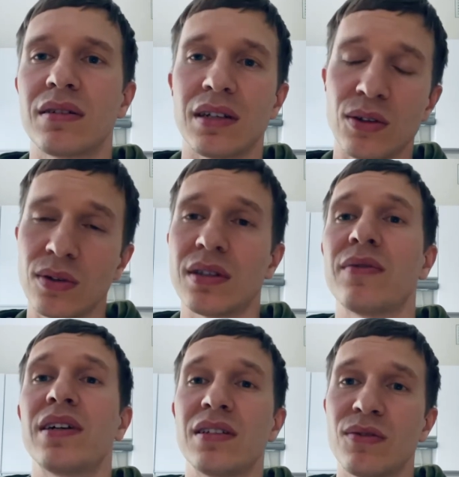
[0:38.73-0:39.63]

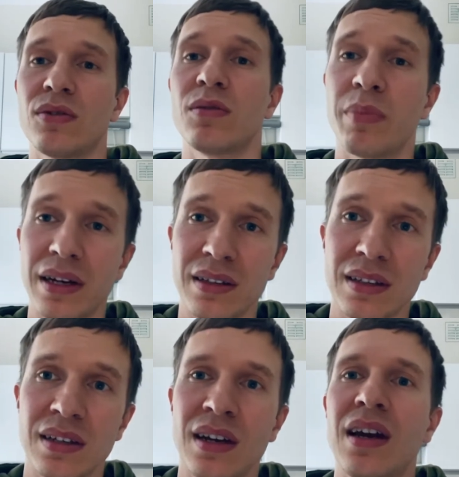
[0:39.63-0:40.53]
reduce wasteful
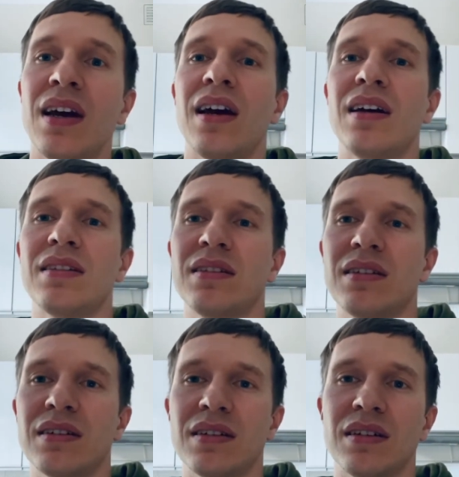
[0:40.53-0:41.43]
spend
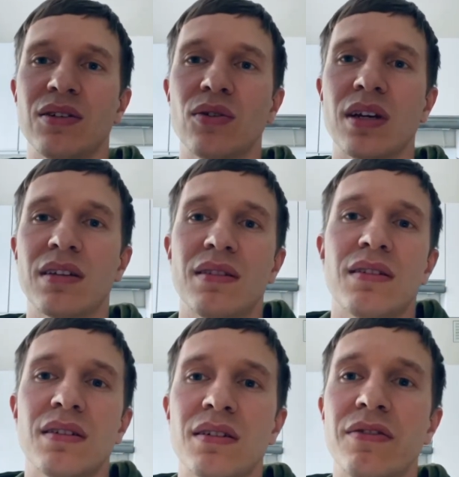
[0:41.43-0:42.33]
and uh, you
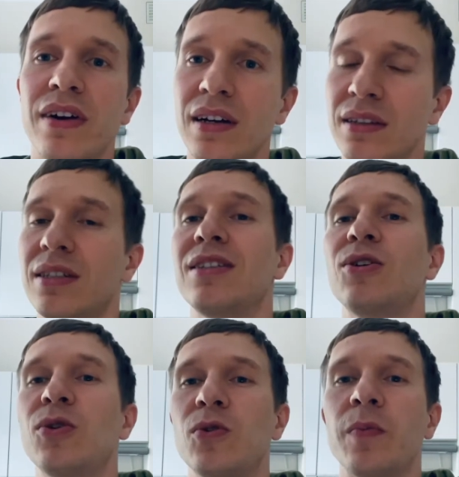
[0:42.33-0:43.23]
can uh, find
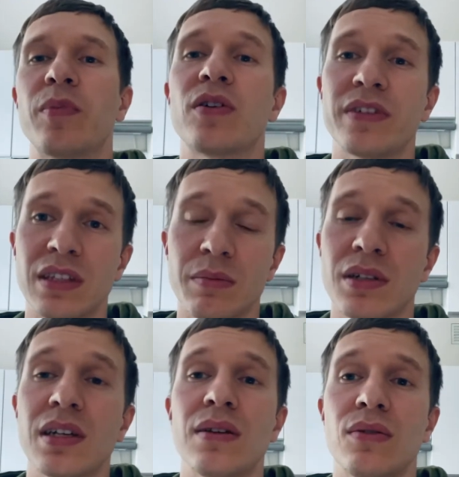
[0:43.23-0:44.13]
new
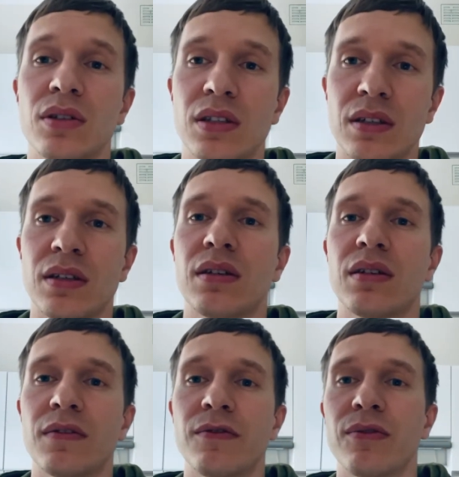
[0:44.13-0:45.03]
profitable keywords
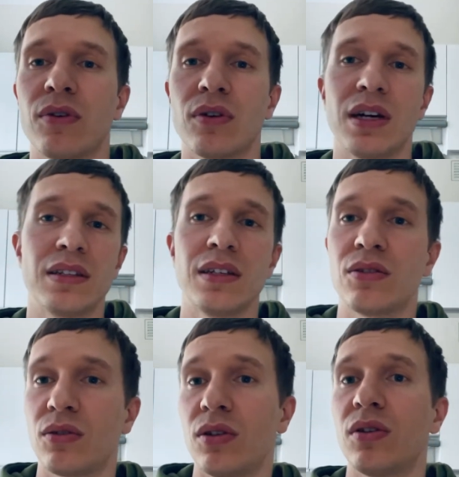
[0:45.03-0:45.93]
uh, for
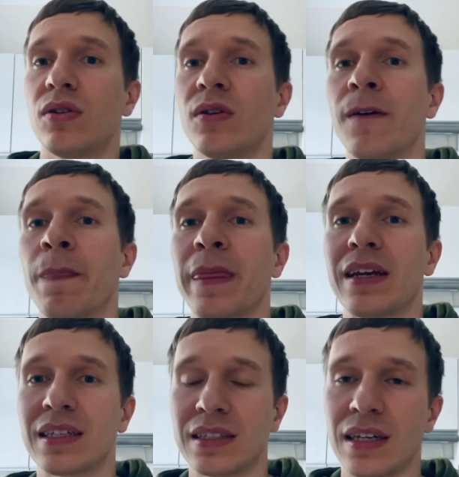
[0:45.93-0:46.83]
adding to your
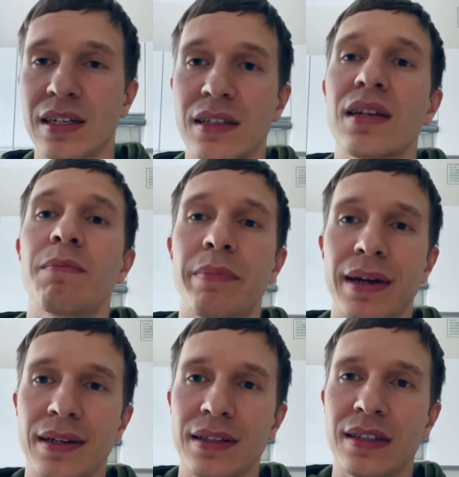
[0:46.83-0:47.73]
exact
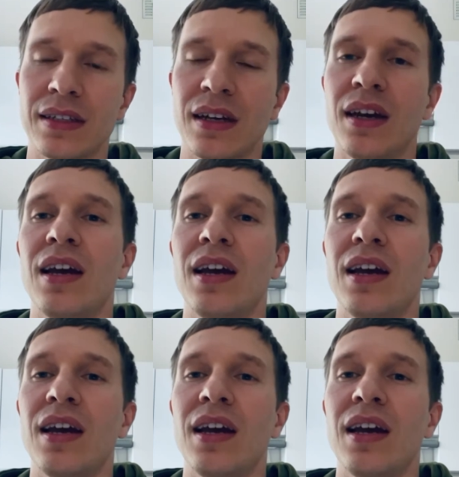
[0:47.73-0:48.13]
campaigns